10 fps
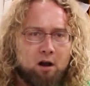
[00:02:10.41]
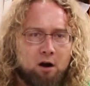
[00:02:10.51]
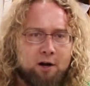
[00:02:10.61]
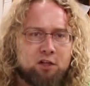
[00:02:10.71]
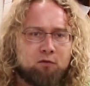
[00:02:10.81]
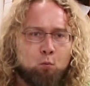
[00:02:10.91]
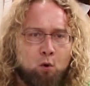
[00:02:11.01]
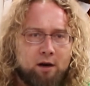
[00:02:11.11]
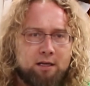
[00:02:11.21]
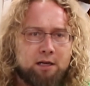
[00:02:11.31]
cards from
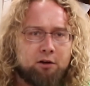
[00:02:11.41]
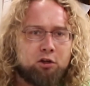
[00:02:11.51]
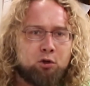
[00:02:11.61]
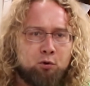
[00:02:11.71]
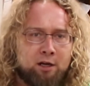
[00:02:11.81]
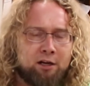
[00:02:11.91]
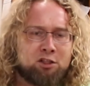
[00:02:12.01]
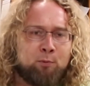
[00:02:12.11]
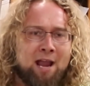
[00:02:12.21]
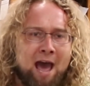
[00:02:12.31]
1 year to 2 years,
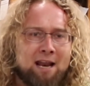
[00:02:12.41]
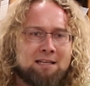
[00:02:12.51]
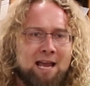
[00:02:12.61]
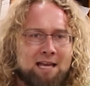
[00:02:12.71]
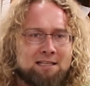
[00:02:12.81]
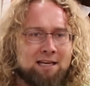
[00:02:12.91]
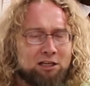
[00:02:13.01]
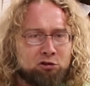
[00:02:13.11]
and we added testing.